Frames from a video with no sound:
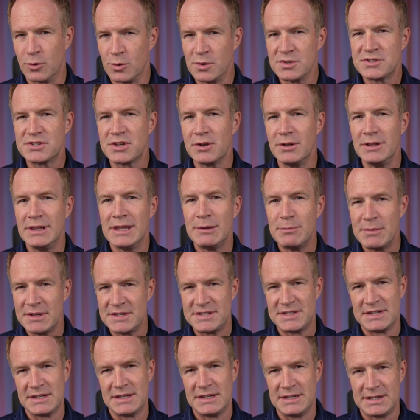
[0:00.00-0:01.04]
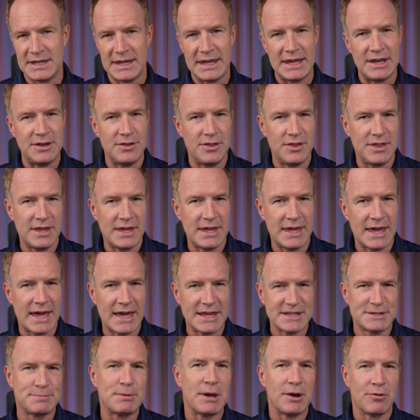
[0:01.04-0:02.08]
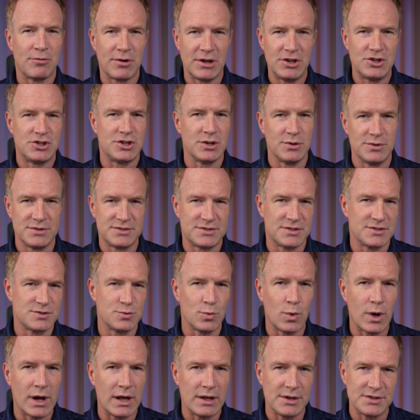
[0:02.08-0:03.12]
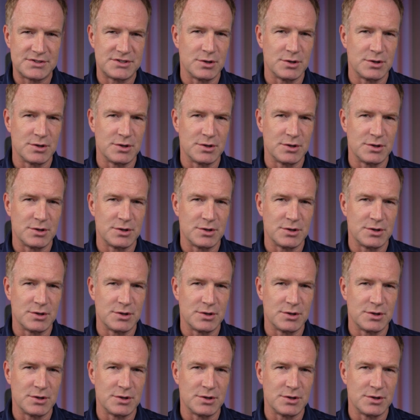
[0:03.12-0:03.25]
also limited in the aspect ratios as well.